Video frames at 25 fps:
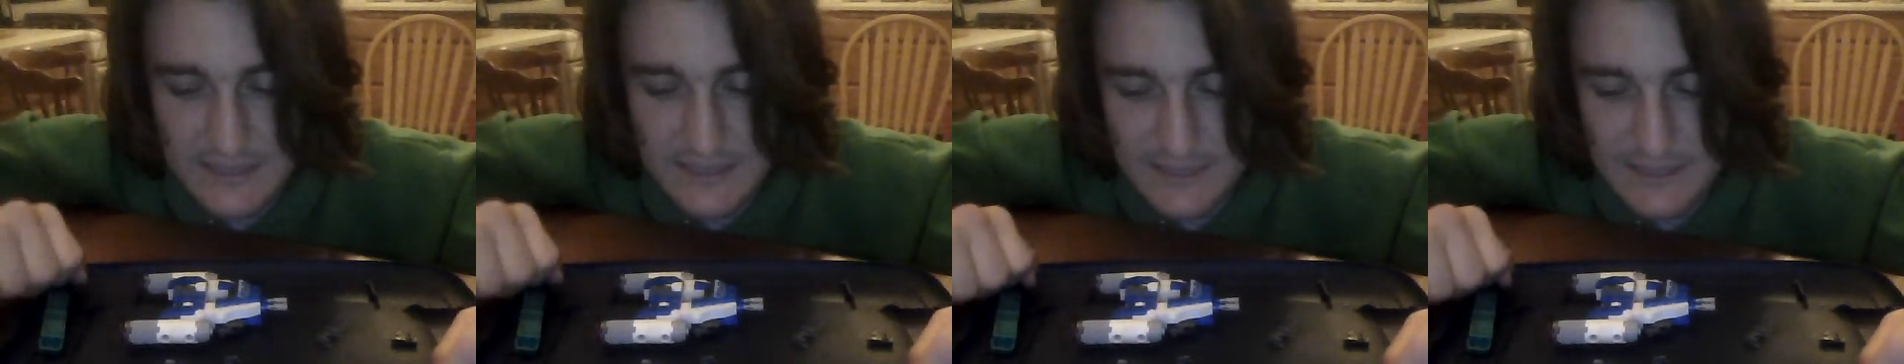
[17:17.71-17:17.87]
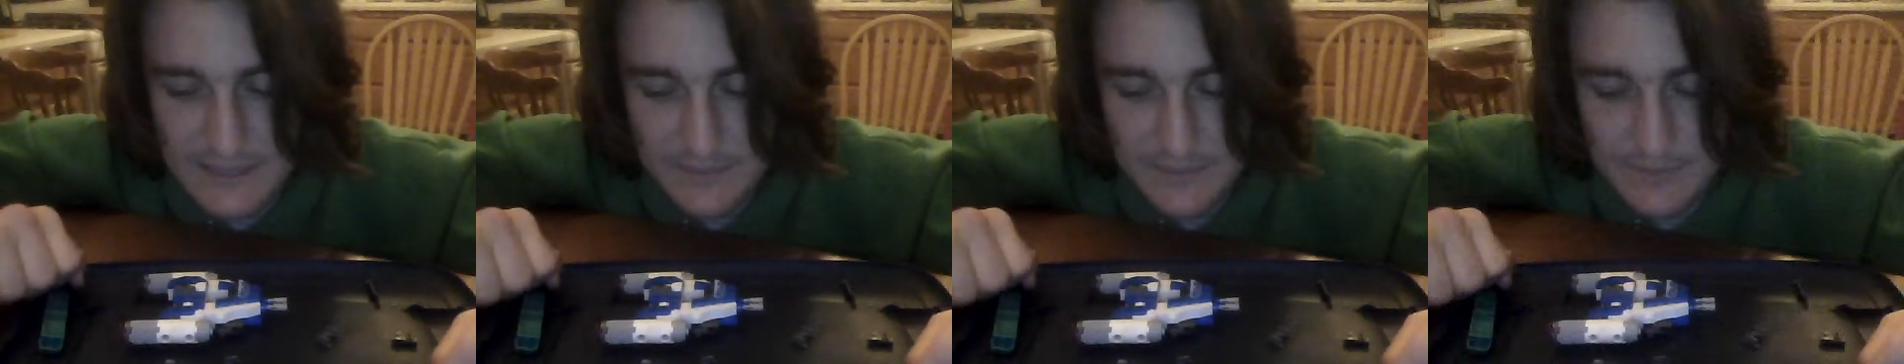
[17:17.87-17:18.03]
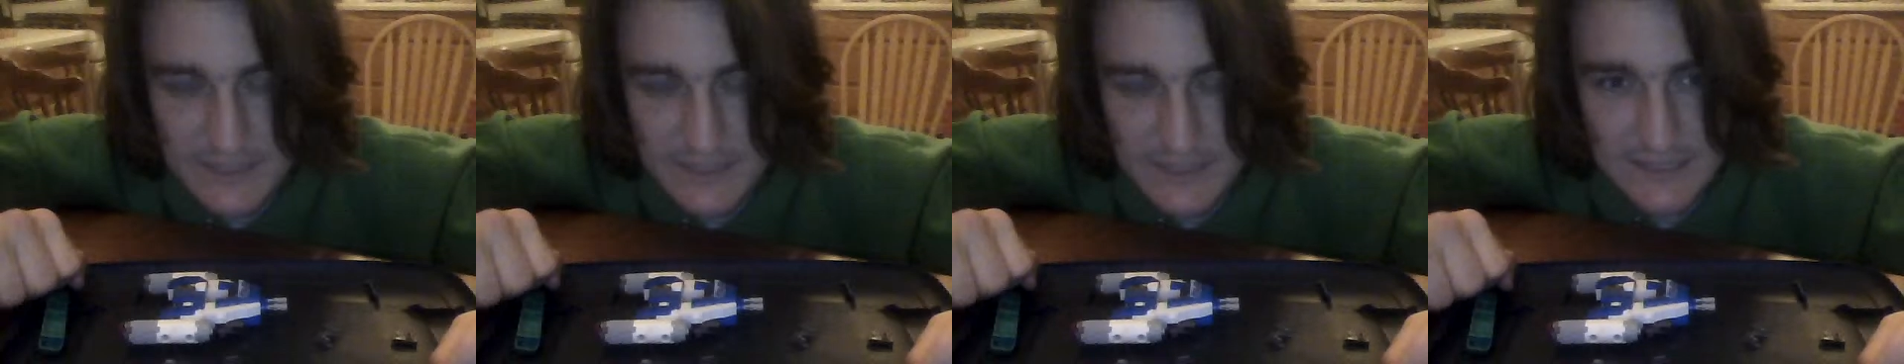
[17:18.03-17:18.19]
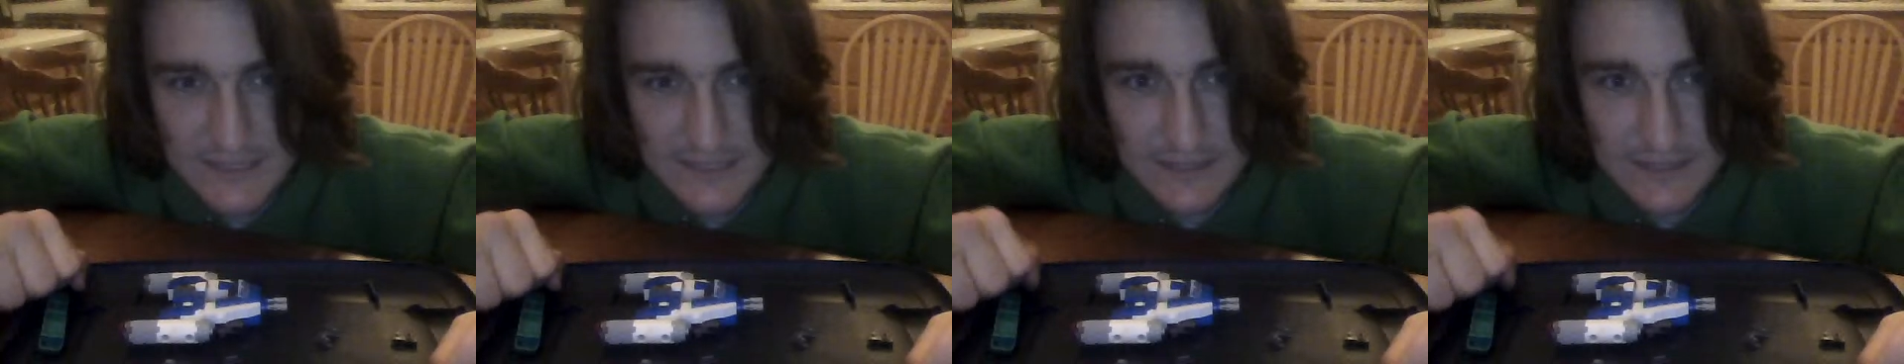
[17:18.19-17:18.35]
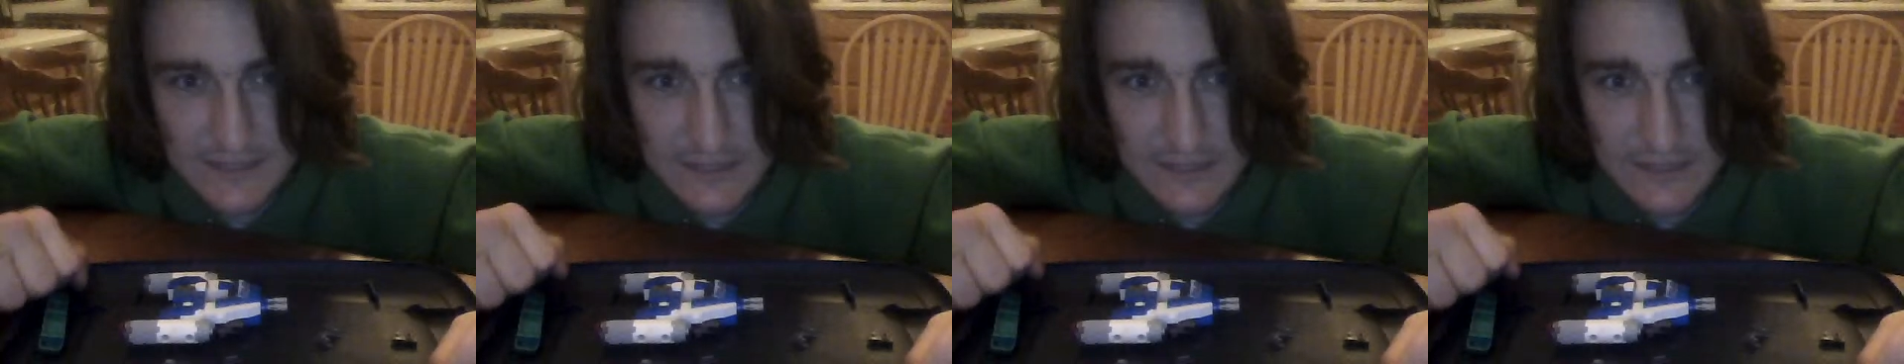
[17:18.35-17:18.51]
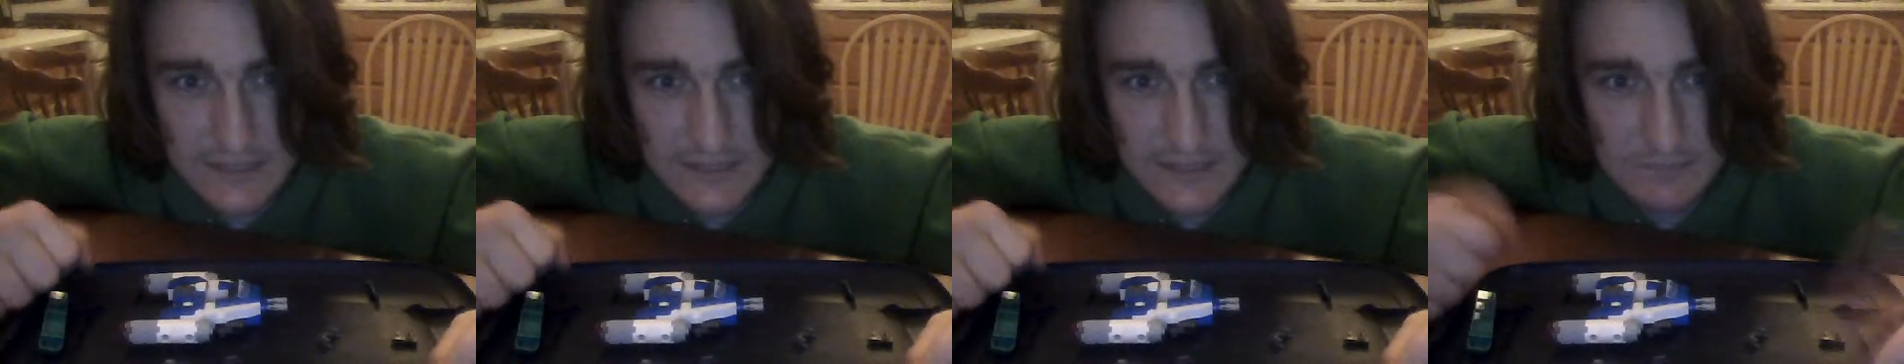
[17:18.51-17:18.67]
because I got
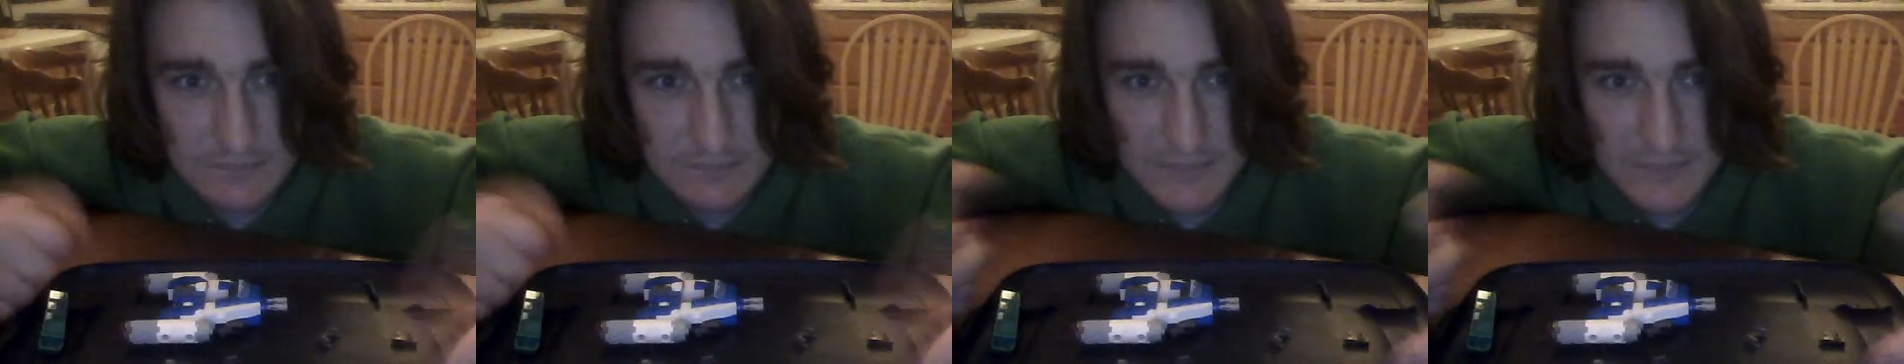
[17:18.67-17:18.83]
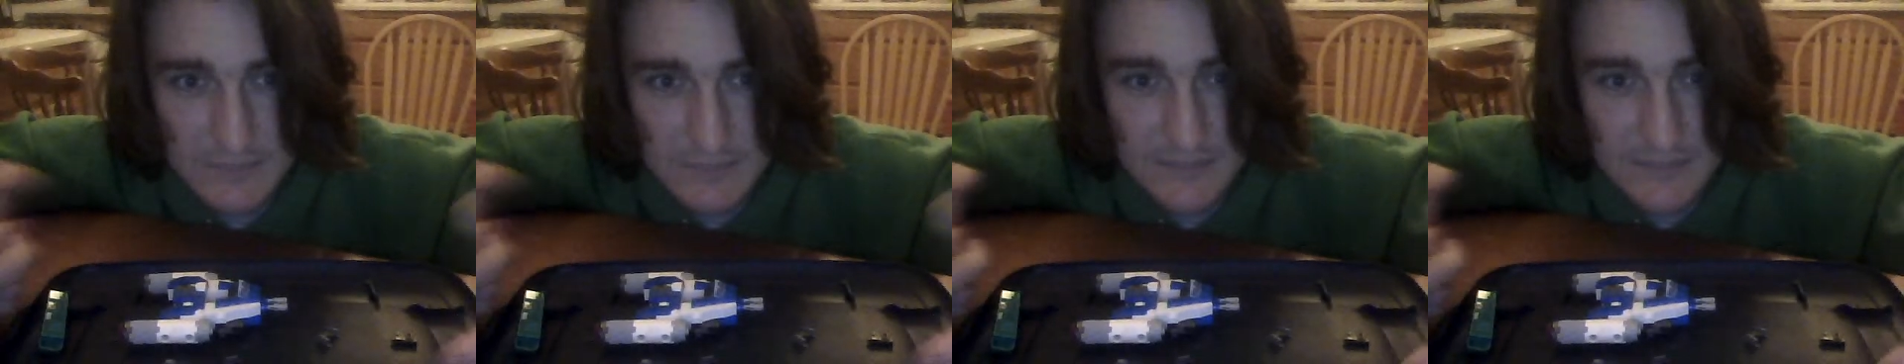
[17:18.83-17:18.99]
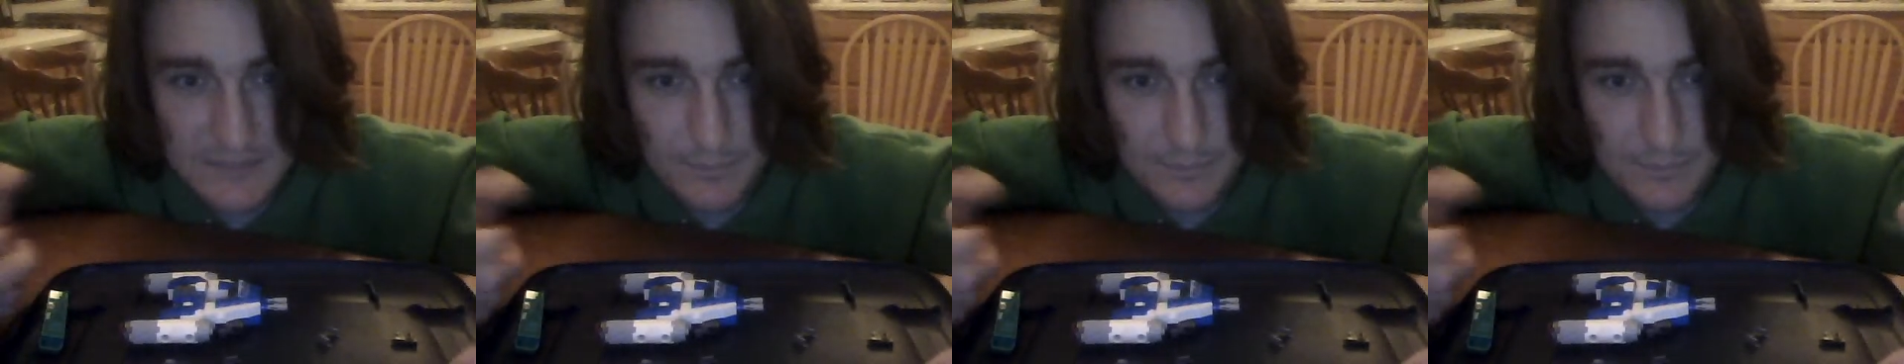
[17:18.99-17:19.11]
it at a